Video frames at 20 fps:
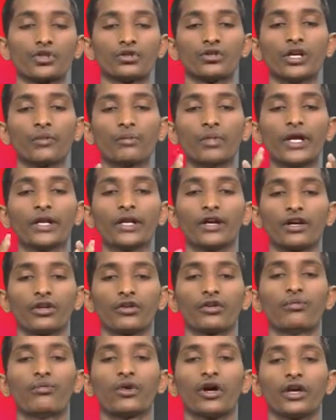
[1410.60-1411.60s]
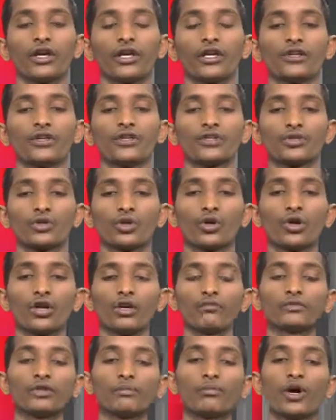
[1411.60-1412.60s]
depend on our body. So
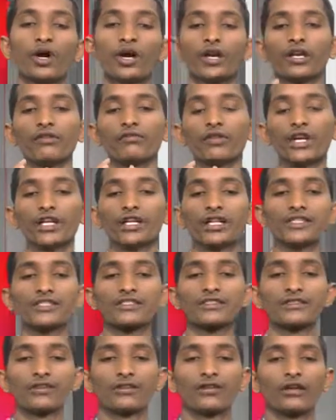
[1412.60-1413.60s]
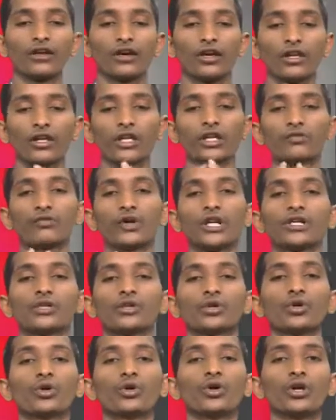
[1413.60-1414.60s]
if the body weight is equal
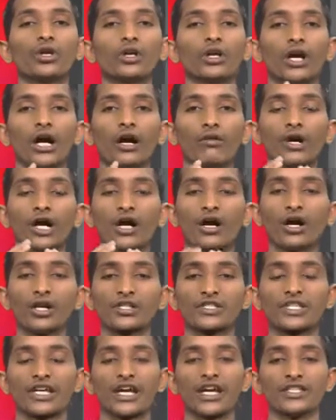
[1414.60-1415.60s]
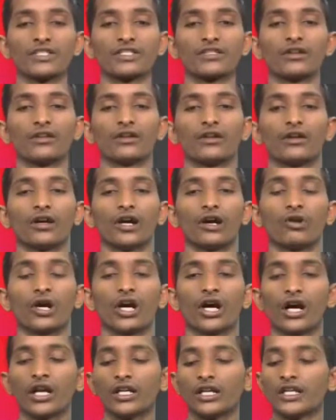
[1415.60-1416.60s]
to our heart size, our
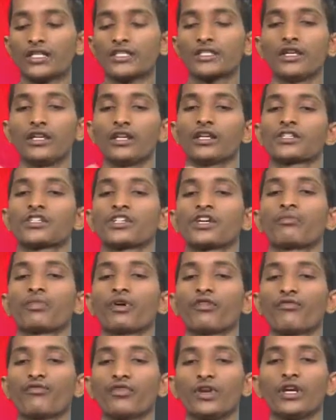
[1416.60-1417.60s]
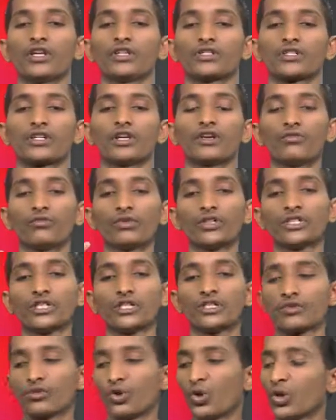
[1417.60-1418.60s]
heart is in the shape of fist, which
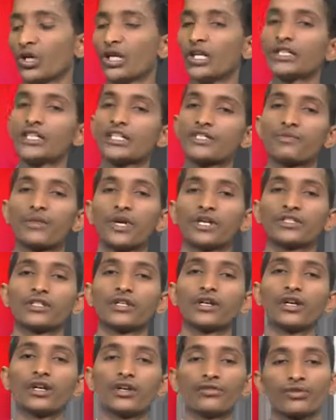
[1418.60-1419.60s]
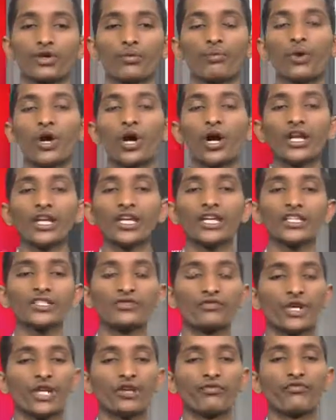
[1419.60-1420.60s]
is only this much. If your body is
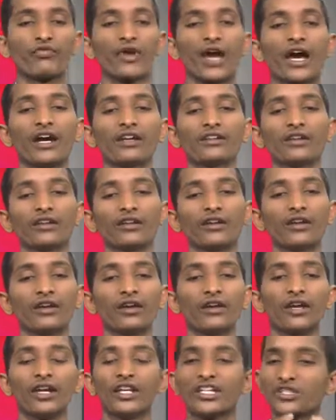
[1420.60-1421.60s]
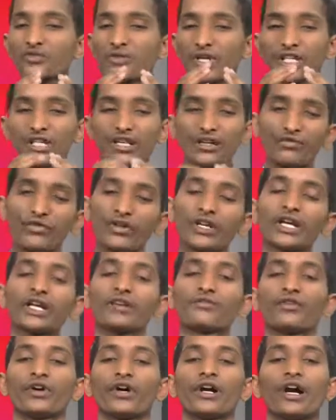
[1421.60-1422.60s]
very fat, it is very
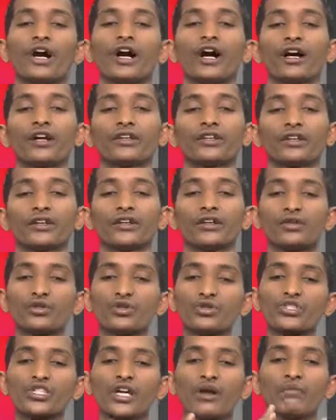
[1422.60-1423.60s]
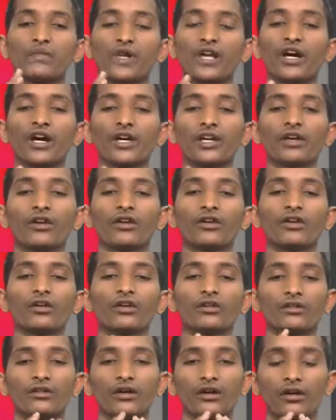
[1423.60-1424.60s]
difficult for heart to supply
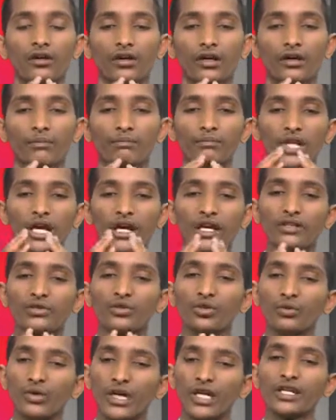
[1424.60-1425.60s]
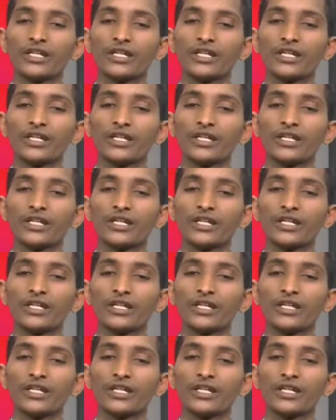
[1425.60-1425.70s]
blood to